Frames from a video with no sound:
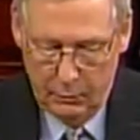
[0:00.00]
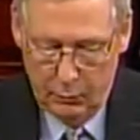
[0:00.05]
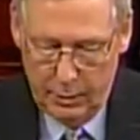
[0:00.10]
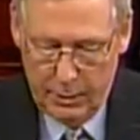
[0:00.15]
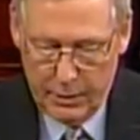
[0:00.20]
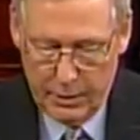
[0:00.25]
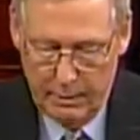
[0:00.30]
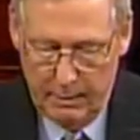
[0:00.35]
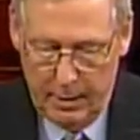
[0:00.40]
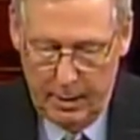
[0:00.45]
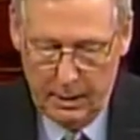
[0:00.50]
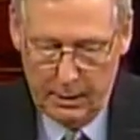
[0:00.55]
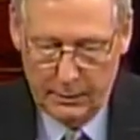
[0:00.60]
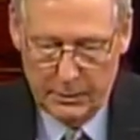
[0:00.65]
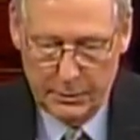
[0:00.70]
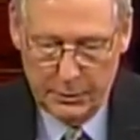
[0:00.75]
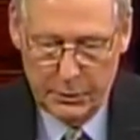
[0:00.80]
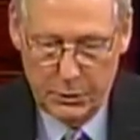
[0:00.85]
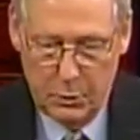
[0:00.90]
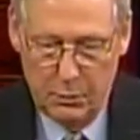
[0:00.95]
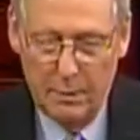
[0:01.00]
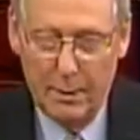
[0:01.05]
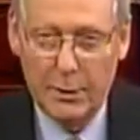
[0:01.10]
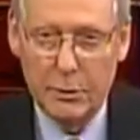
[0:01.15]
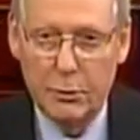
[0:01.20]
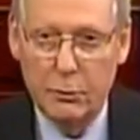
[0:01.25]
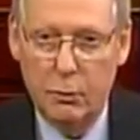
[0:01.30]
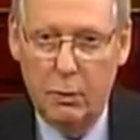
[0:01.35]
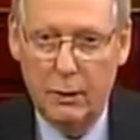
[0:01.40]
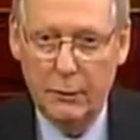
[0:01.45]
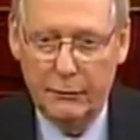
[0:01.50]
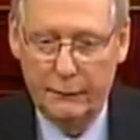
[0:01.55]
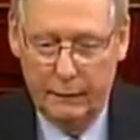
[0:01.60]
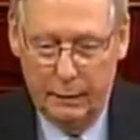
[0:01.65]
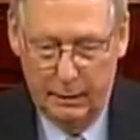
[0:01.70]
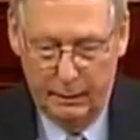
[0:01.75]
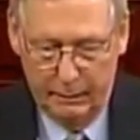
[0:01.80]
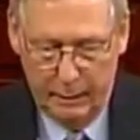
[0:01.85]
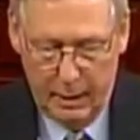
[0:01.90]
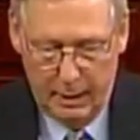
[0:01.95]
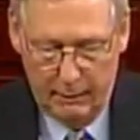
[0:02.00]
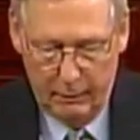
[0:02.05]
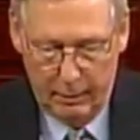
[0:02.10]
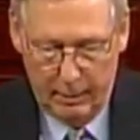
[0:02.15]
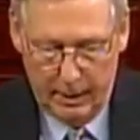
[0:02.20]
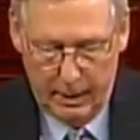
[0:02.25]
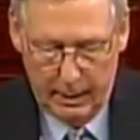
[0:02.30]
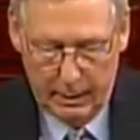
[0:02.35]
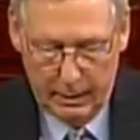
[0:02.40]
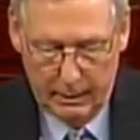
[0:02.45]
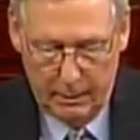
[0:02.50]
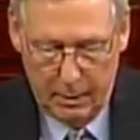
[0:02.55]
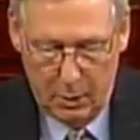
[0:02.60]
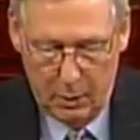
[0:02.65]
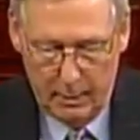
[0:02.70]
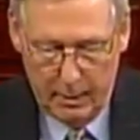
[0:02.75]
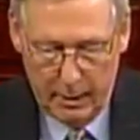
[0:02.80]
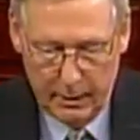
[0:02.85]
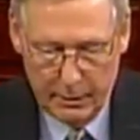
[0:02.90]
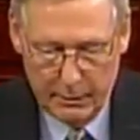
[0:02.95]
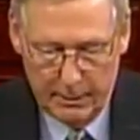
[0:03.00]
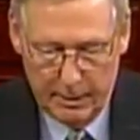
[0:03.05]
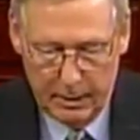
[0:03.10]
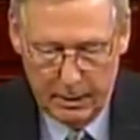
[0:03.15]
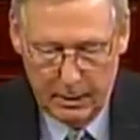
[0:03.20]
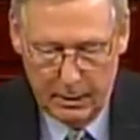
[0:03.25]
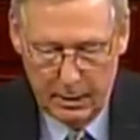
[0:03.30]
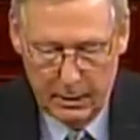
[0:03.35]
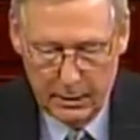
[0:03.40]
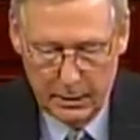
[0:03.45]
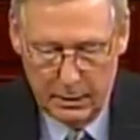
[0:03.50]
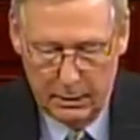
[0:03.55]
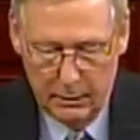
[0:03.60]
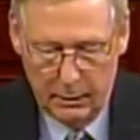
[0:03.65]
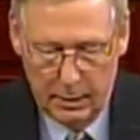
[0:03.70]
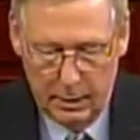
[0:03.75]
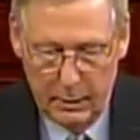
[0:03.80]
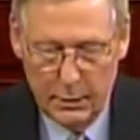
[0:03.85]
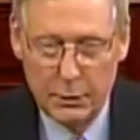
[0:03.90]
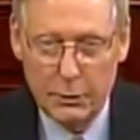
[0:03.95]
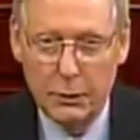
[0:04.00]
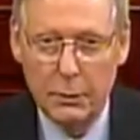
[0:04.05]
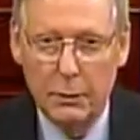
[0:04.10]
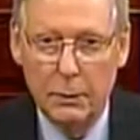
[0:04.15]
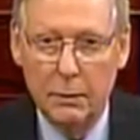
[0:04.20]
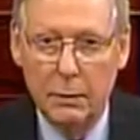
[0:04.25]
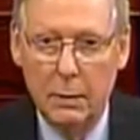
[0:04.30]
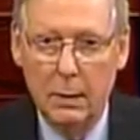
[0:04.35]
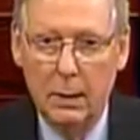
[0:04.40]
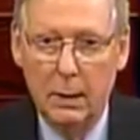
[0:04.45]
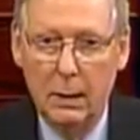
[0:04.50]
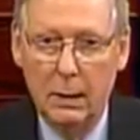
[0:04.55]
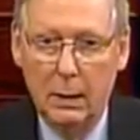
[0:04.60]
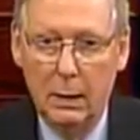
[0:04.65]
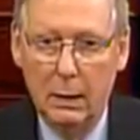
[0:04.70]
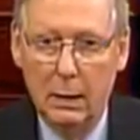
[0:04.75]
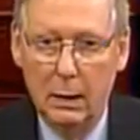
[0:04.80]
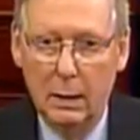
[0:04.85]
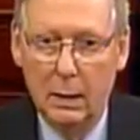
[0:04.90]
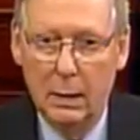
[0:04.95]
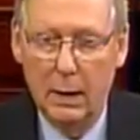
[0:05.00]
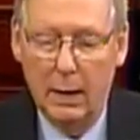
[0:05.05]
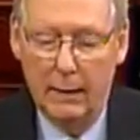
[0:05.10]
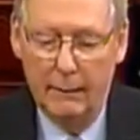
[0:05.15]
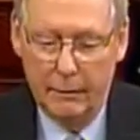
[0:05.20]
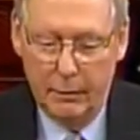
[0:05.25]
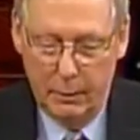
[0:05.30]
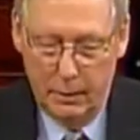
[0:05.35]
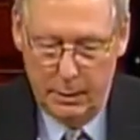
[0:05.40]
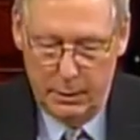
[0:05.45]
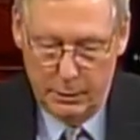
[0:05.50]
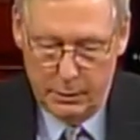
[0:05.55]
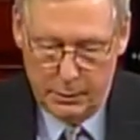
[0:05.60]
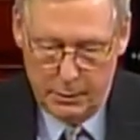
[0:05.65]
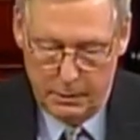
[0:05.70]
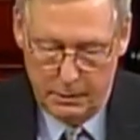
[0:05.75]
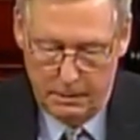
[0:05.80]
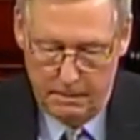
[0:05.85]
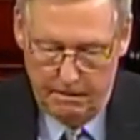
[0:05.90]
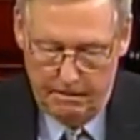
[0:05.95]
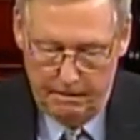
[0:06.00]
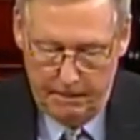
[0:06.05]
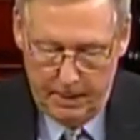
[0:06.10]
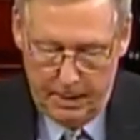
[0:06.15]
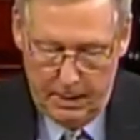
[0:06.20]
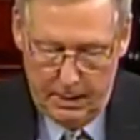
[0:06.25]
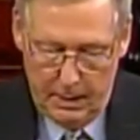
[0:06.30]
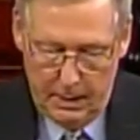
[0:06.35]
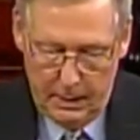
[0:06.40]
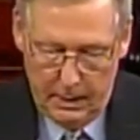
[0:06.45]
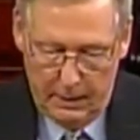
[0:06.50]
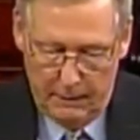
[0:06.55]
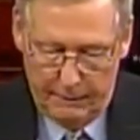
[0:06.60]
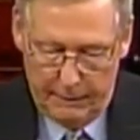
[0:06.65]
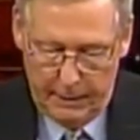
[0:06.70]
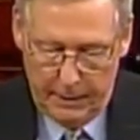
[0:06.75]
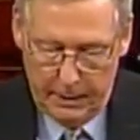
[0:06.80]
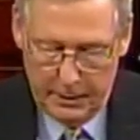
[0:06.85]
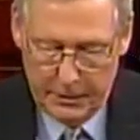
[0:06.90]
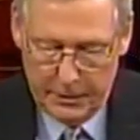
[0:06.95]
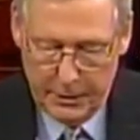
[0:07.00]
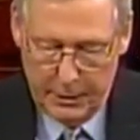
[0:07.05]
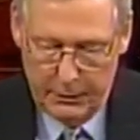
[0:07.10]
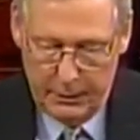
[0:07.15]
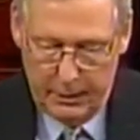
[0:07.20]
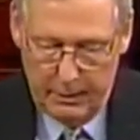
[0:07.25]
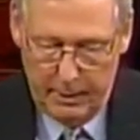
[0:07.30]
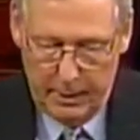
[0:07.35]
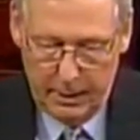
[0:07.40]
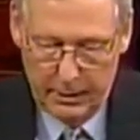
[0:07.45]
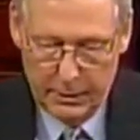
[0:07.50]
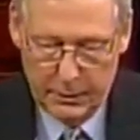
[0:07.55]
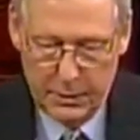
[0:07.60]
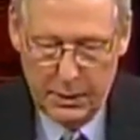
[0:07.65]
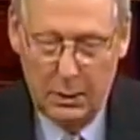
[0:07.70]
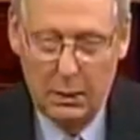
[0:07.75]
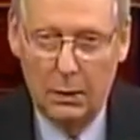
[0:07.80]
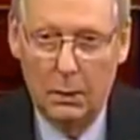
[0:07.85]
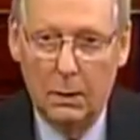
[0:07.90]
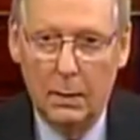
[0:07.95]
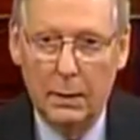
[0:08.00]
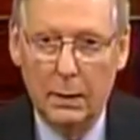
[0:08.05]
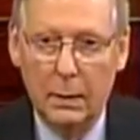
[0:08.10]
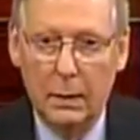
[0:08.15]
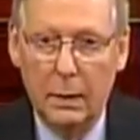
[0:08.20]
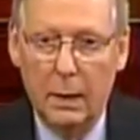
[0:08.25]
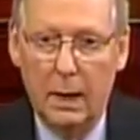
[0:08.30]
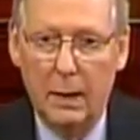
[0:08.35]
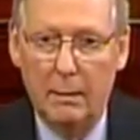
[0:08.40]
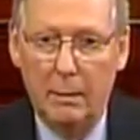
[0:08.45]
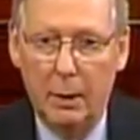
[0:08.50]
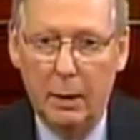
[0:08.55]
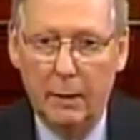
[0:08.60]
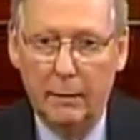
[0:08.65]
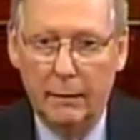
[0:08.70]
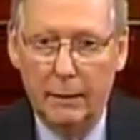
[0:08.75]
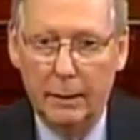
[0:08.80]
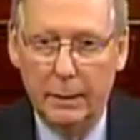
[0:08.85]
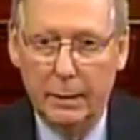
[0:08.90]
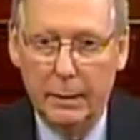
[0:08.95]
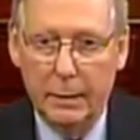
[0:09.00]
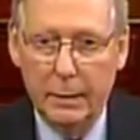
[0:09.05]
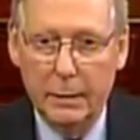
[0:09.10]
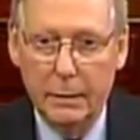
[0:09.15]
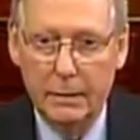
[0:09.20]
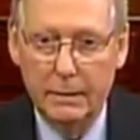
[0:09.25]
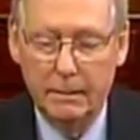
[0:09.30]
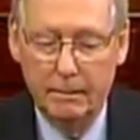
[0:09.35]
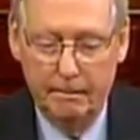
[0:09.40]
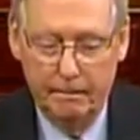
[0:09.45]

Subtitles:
The reason Americans are so mistrustful of government at the moment is because on issue after issue, they feel as though they're being sold a bill of goods.